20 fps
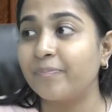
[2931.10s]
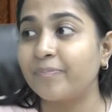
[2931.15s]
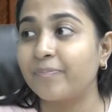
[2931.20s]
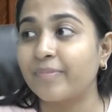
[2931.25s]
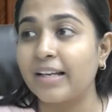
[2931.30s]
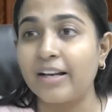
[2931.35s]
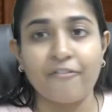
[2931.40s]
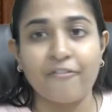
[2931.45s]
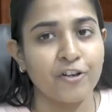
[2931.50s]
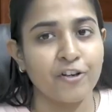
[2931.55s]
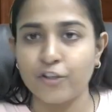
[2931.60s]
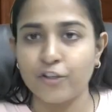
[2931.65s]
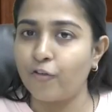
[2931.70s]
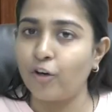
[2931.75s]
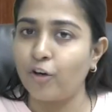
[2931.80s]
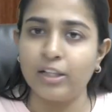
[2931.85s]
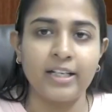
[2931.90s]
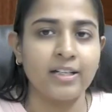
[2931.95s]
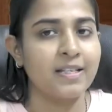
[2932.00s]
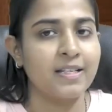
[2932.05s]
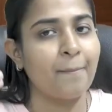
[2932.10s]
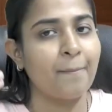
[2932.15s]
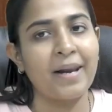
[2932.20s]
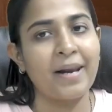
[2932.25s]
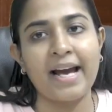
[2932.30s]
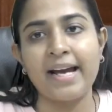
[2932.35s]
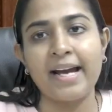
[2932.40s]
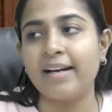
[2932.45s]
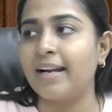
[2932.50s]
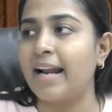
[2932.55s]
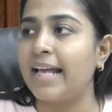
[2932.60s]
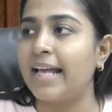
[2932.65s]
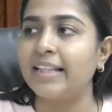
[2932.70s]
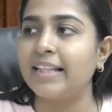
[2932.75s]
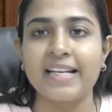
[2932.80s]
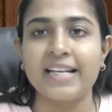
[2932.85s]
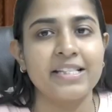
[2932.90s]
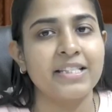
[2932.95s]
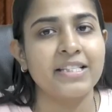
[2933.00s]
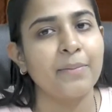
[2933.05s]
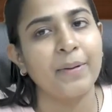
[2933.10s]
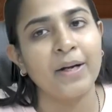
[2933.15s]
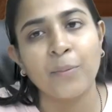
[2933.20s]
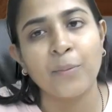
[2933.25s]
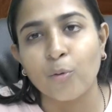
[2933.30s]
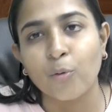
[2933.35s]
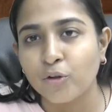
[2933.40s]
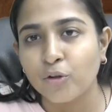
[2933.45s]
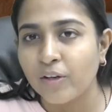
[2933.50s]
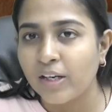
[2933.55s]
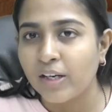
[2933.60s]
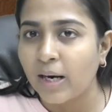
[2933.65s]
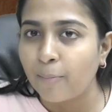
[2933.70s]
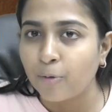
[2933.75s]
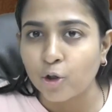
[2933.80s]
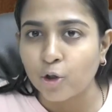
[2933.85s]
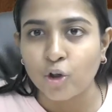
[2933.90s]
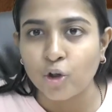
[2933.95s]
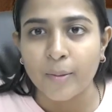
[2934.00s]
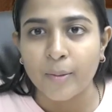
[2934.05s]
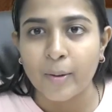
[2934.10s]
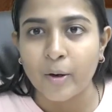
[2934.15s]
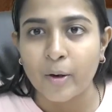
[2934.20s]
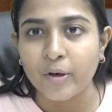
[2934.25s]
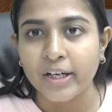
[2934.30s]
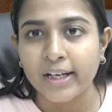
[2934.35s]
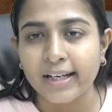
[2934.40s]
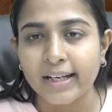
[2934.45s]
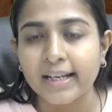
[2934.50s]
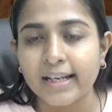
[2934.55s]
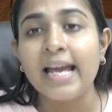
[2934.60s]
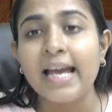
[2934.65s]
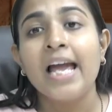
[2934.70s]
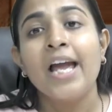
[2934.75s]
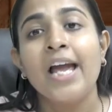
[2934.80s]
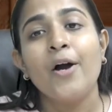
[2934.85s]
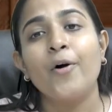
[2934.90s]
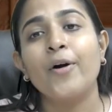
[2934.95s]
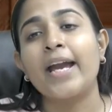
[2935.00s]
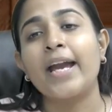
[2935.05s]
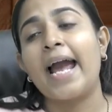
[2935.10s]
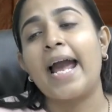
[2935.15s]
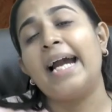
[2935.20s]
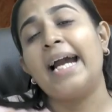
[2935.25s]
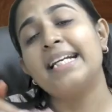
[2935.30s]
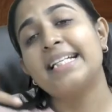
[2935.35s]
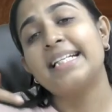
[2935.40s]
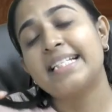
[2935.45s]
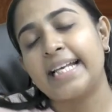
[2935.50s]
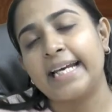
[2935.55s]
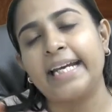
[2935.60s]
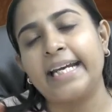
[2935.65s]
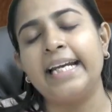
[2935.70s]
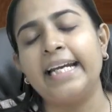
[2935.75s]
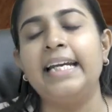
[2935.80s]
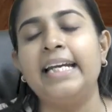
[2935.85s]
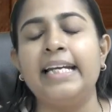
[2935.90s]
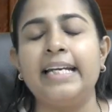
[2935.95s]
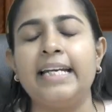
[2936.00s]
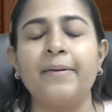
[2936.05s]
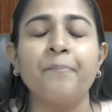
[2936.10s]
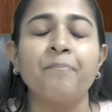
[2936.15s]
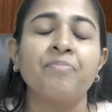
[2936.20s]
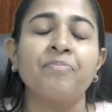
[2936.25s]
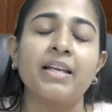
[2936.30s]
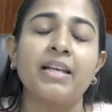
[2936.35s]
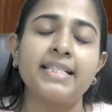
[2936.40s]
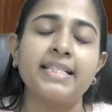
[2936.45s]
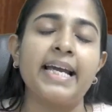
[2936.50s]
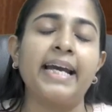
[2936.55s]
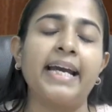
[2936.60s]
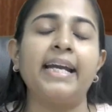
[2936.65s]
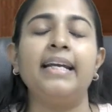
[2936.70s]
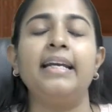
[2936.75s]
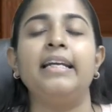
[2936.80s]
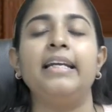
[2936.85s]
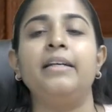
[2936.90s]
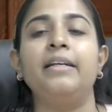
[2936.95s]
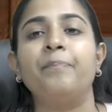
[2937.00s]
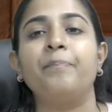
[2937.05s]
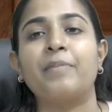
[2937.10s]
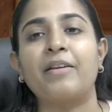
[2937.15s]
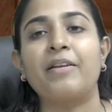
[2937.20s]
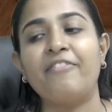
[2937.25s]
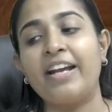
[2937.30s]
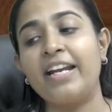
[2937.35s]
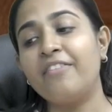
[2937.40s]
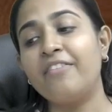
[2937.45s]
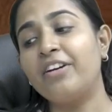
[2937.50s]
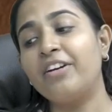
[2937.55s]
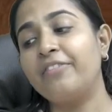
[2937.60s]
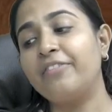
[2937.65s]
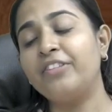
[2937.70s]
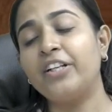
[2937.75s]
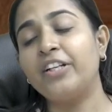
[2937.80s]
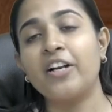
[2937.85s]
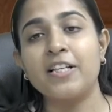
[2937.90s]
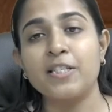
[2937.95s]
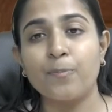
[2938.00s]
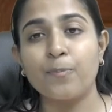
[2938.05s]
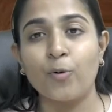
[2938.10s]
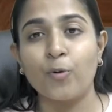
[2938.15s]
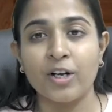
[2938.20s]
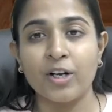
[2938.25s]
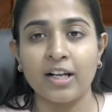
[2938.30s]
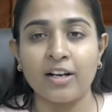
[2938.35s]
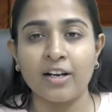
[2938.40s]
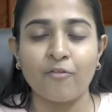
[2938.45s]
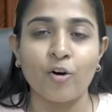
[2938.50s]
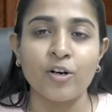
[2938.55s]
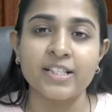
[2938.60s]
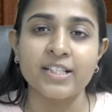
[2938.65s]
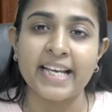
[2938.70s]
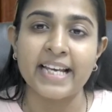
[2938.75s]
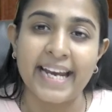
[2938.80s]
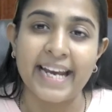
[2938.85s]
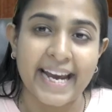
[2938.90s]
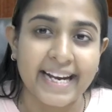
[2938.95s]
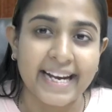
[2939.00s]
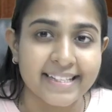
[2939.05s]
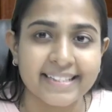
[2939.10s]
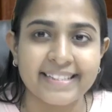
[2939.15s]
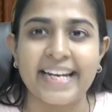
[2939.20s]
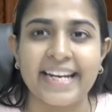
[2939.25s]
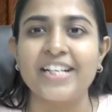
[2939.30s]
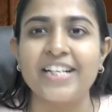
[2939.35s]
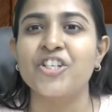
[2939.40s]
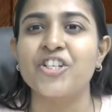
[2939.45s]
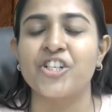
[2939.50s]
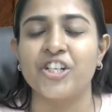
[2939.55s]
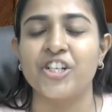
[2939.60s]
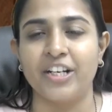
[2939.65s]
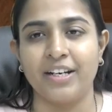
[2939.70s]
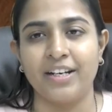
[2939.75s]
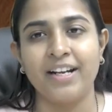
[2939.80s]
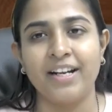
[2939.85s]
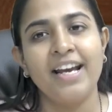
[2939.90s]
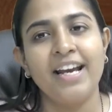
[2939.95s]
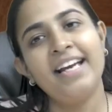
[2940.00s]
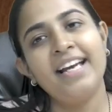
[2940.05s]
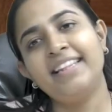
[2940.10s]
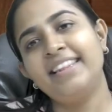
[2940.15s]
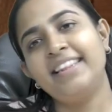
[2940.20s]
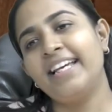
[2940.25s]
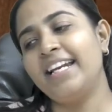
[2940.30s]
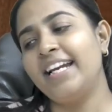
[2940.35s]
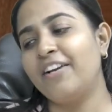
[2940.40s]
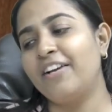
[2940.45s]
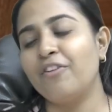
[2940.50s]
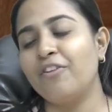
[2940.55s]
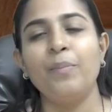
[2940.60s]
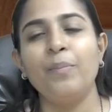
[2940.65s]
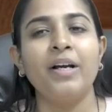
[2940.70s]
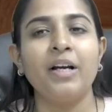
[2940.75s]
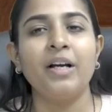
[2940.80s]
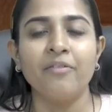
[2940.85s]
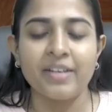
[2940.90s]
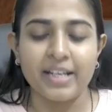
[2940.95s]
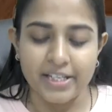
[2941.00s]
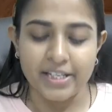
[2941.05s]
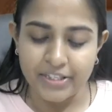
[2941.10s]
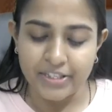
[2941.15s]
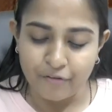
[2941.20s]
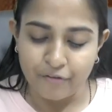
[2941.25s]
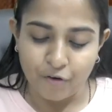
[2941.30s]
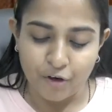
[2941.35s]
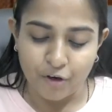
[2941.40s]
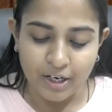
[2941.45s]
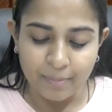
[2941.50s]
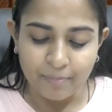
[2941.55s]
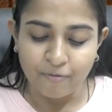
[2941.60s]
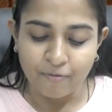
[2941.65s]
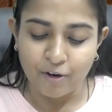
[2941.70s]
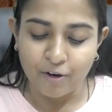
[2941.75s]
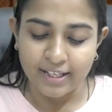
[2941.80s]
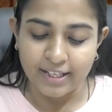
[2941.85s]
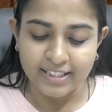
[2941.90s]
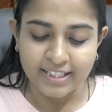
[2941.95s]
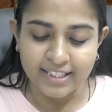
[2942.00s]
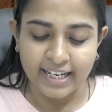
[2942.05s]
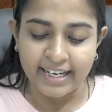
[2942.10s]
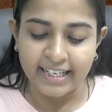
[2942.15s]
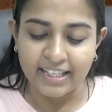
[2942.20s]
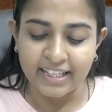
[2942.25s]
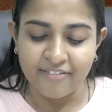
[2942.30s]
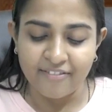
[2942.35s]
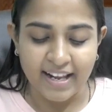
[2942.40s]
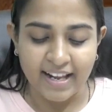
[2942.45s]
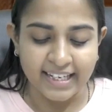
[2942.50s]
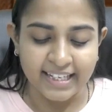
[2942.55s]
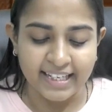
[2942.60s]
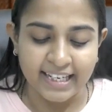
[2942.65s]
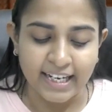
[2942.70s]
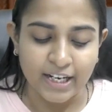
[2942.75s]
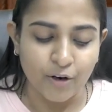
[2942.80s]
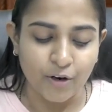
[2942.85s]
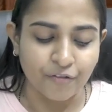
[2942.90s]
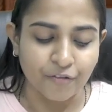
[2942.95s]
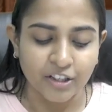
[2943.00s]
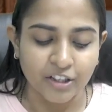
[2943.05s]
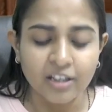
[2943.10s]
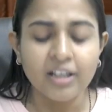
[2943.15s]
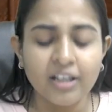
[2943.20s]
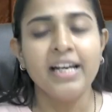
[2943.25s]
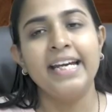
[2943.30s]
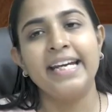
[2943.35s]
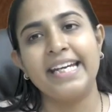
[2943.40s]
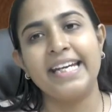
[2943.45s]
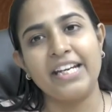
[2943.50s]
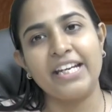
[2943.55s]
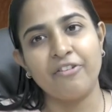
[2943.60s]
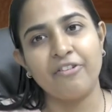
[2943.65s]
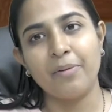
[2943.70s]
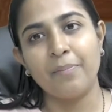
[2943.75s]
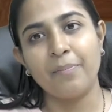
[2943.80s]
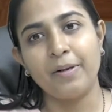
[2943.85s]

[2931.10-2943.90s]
first of all, the supplier and the recipient both will come to know about it. Okay, and secondly, whenever if the transporter wants an extension, then it will become easy for him for extending the validity of the e-way bill.